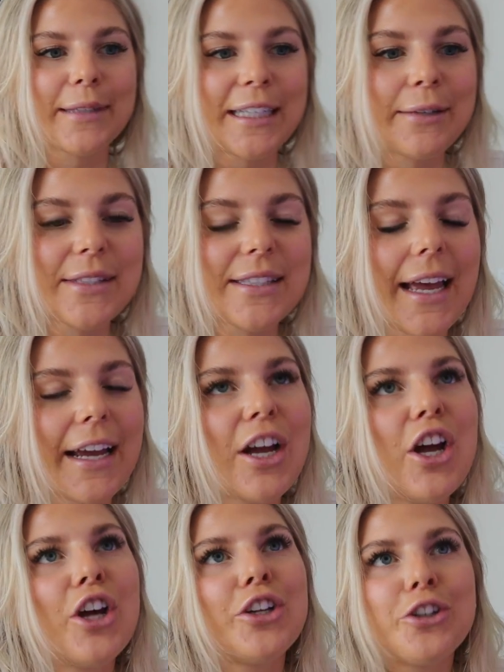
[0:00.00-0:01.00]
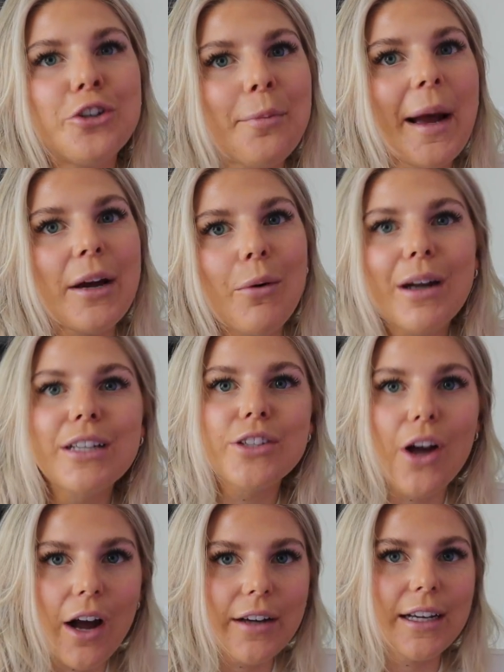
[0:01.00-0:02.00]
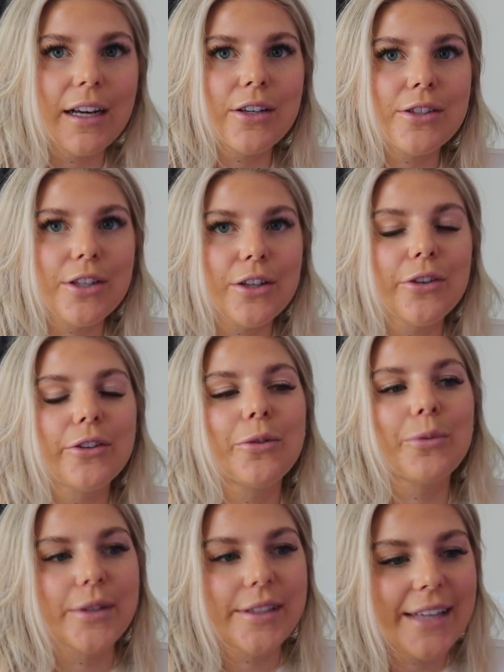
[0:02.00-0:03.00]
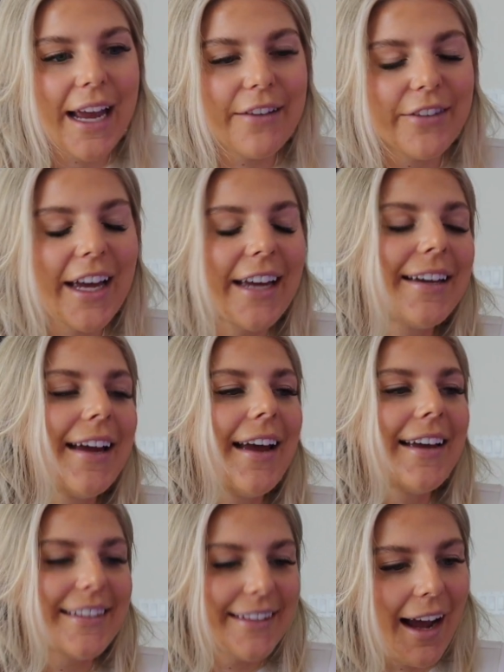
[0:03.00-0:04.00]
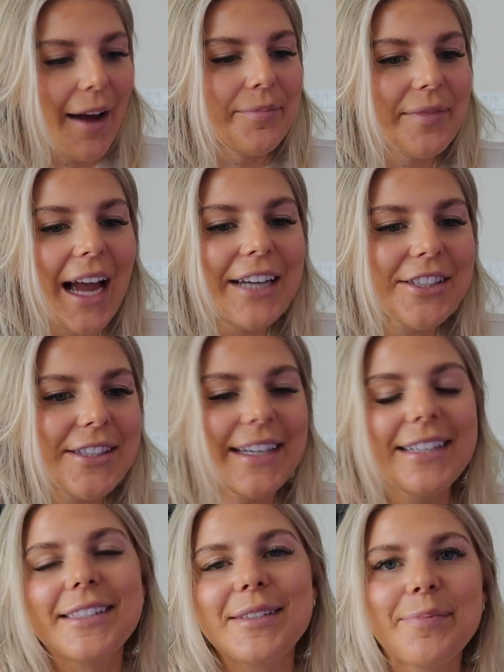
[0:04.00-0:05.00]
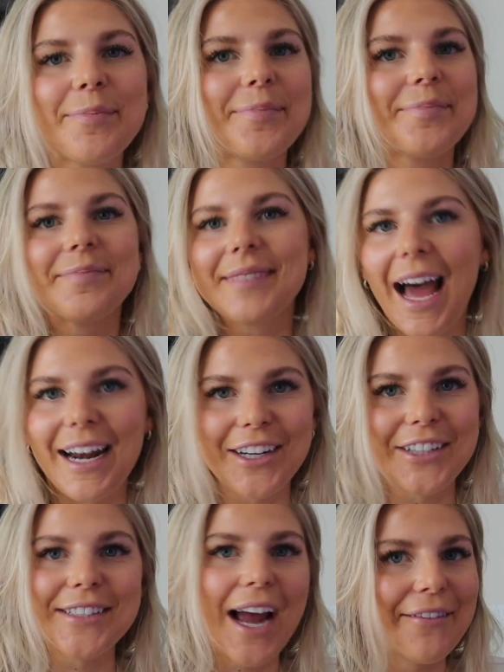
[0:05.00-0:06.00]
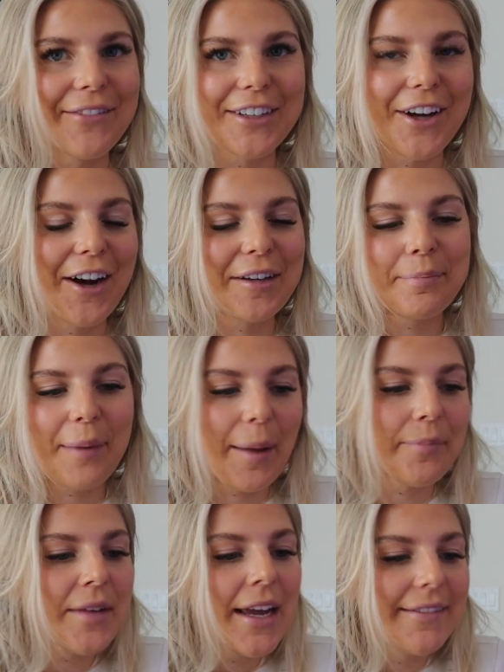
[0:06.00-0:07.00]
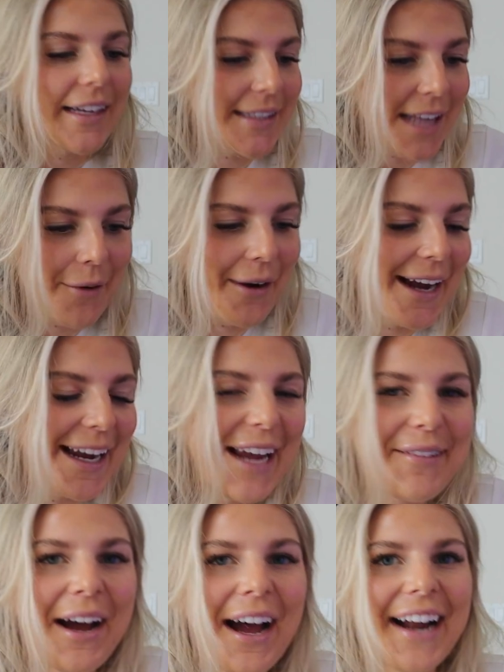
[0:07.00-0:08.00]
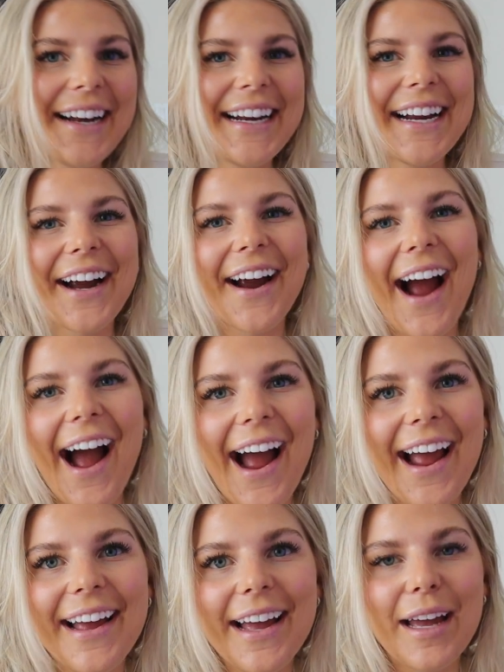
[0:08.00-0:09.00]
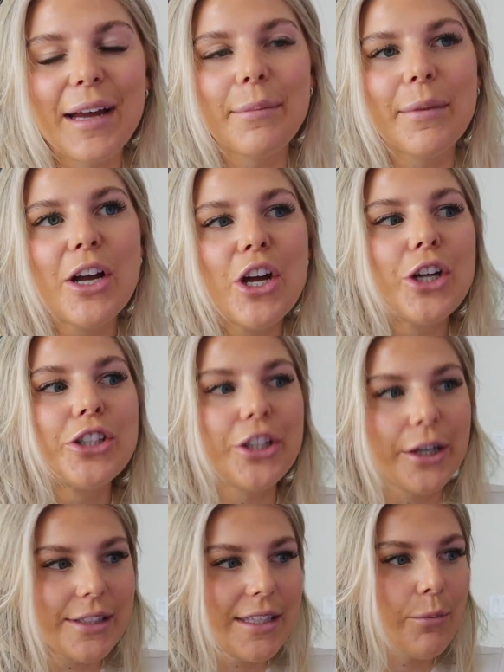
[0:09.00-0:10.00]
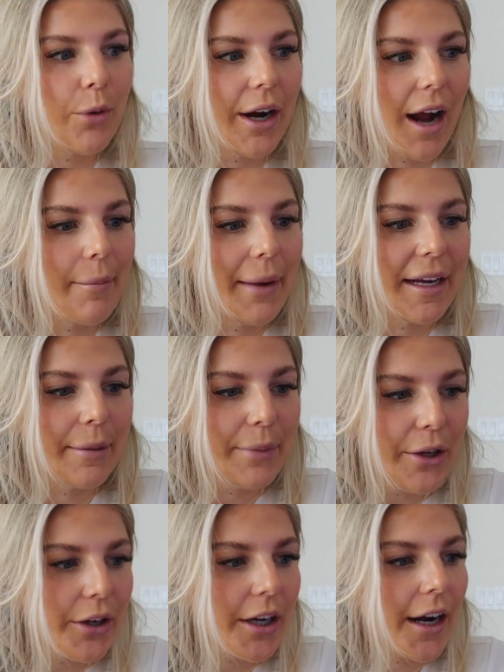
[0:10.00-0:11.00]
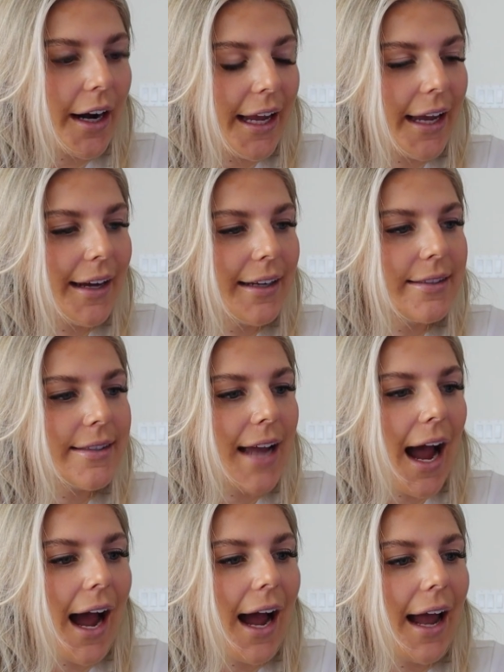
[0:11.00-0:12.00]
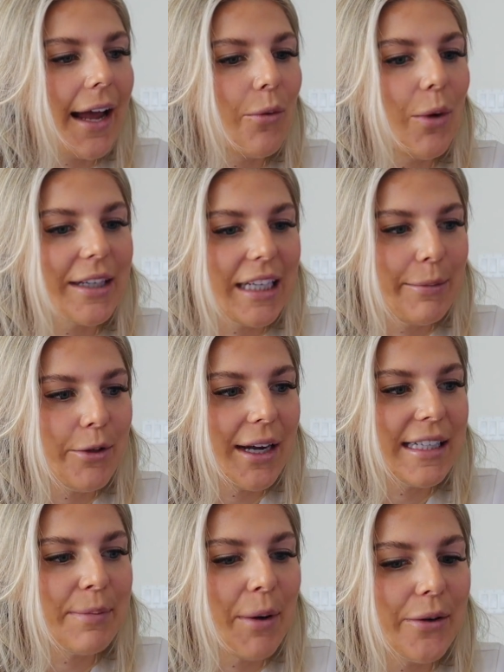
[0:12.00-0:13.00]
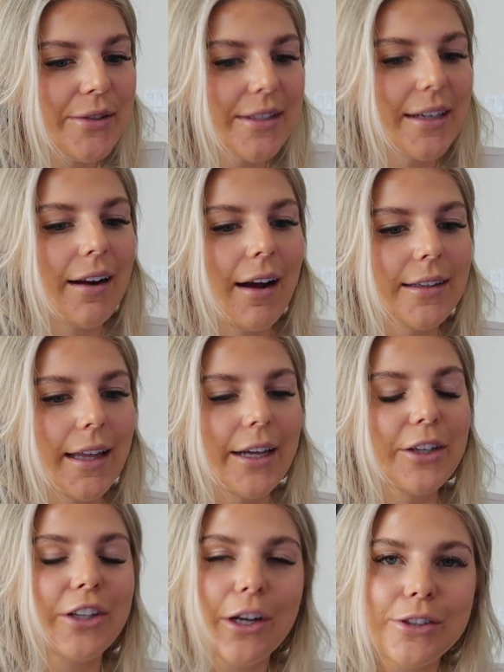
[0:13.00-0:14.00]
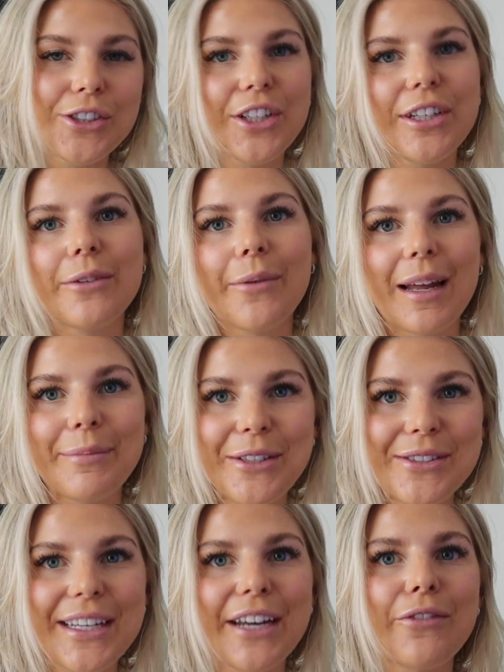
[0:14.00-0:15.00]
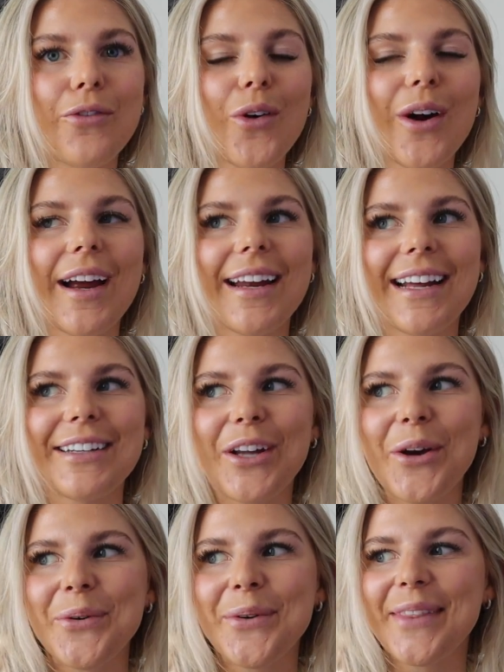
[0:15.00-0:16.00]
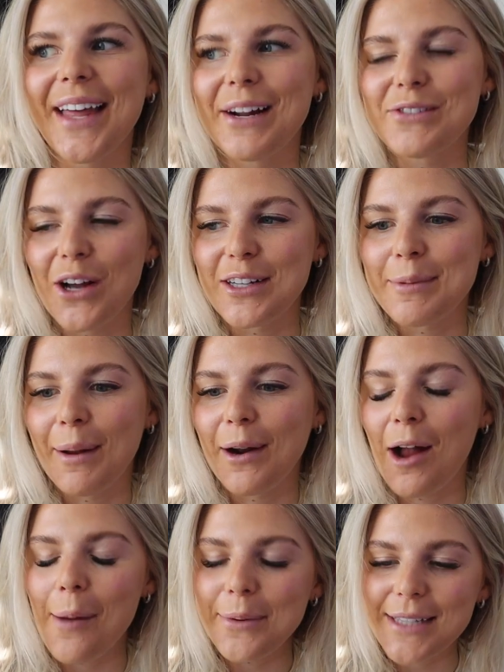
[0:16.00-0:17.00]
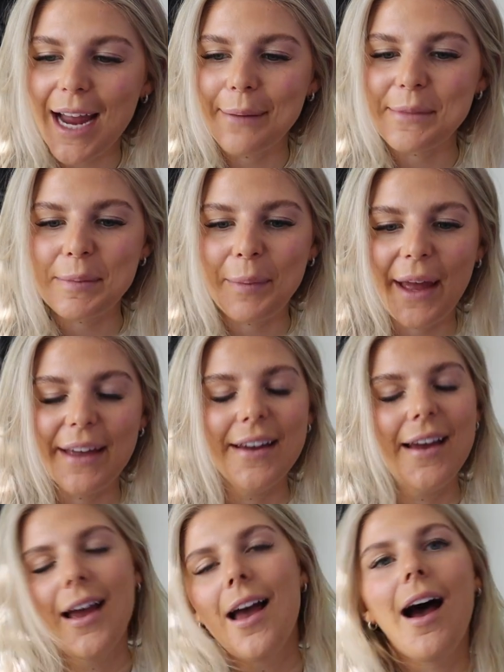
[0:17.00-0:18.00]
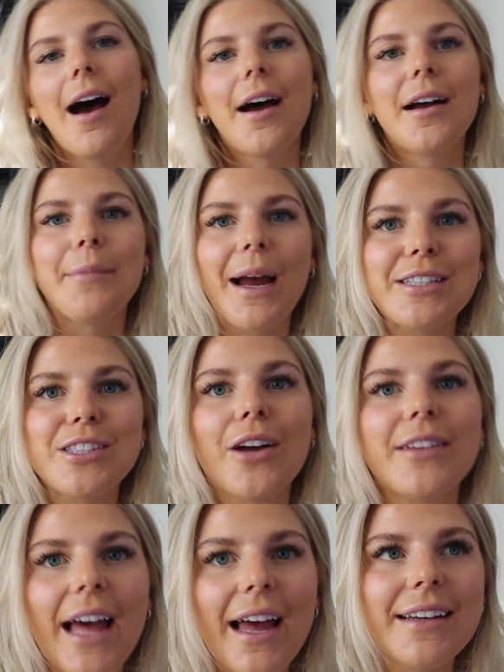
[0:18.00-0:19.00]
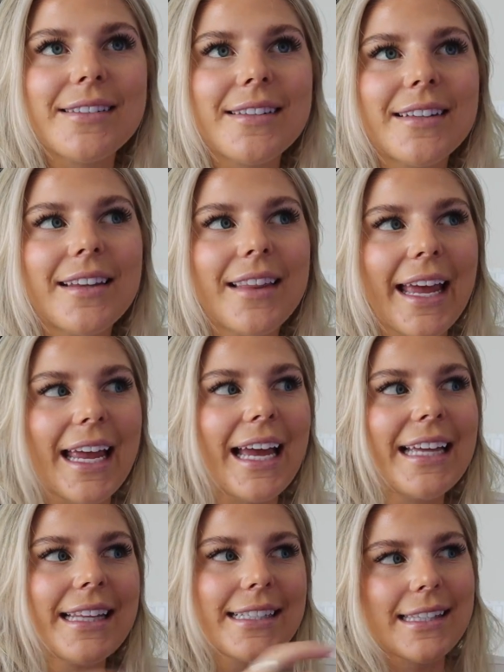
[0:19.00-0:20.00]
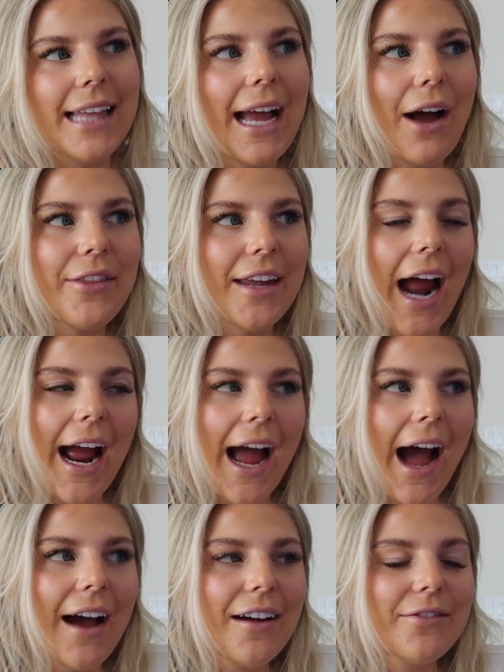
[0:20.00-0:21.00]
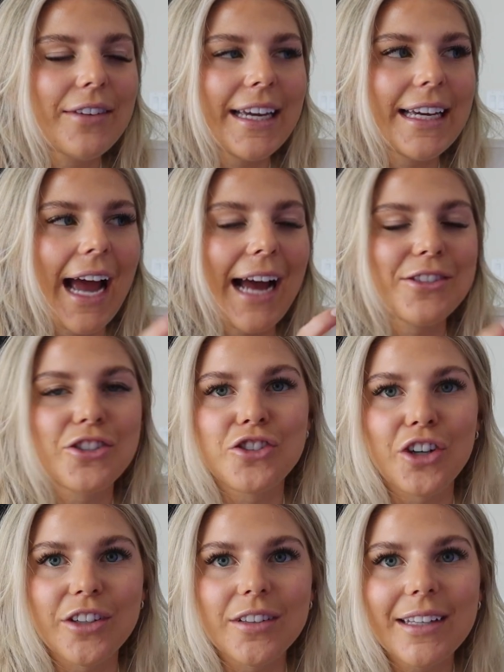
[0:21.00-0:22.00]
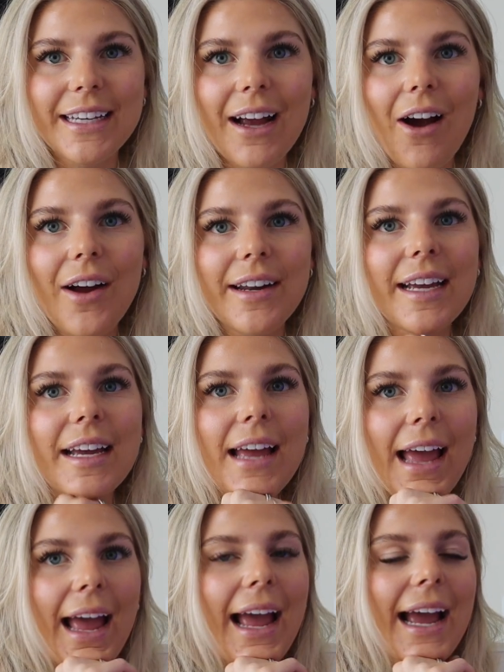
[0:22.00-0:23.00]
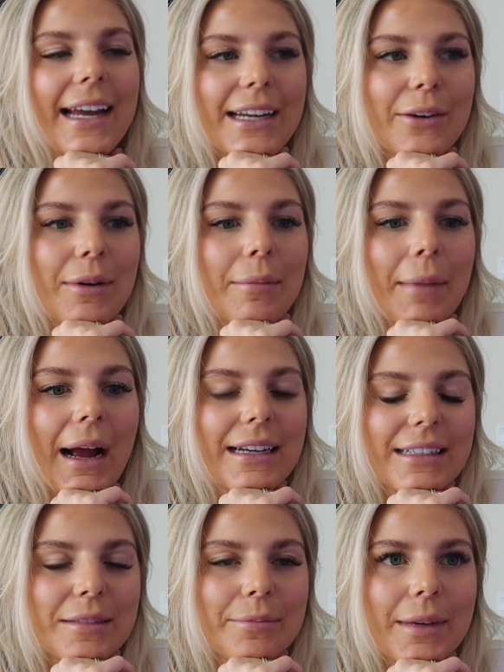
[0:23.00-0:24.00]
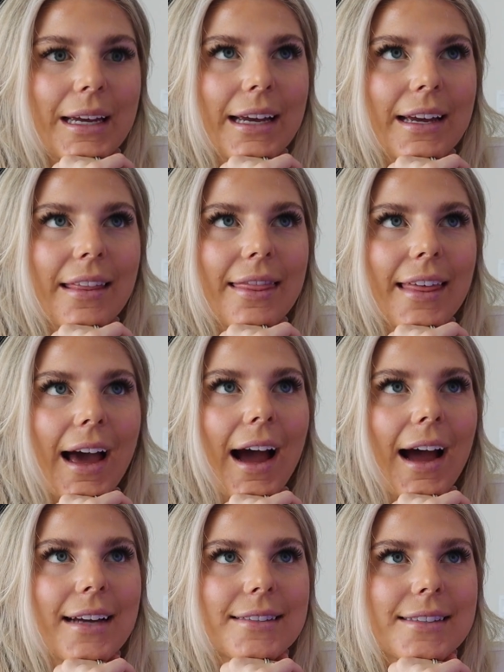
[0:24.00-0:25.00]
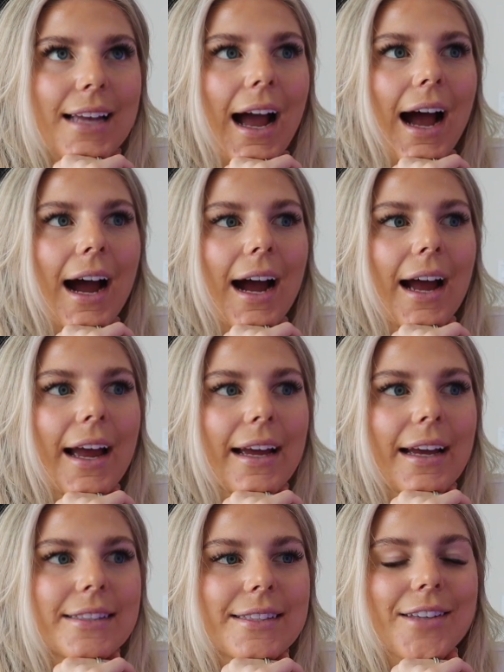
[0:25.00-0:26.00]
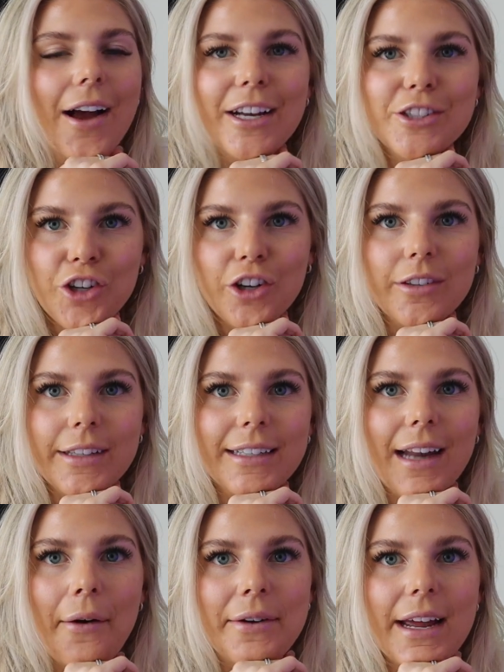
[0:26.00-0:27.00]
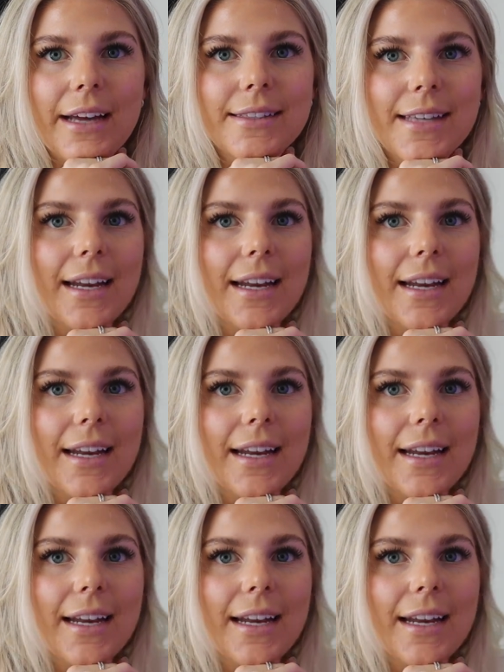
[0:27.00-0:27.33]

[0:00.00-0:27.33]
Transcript: But he was like, you might want a dog here soon, we'll save it. Yeah, I just think it's not a good time for a dog, but that's not why I came out of here. I am doing some work on my computer, and I want to keep you guys posted on like Notion and what I'm using it for. And I know that I've talked about it a couple times, but I saw that like in this layout that I have, it has journaling on it, and it reminded me that I suck at journaling nowadays.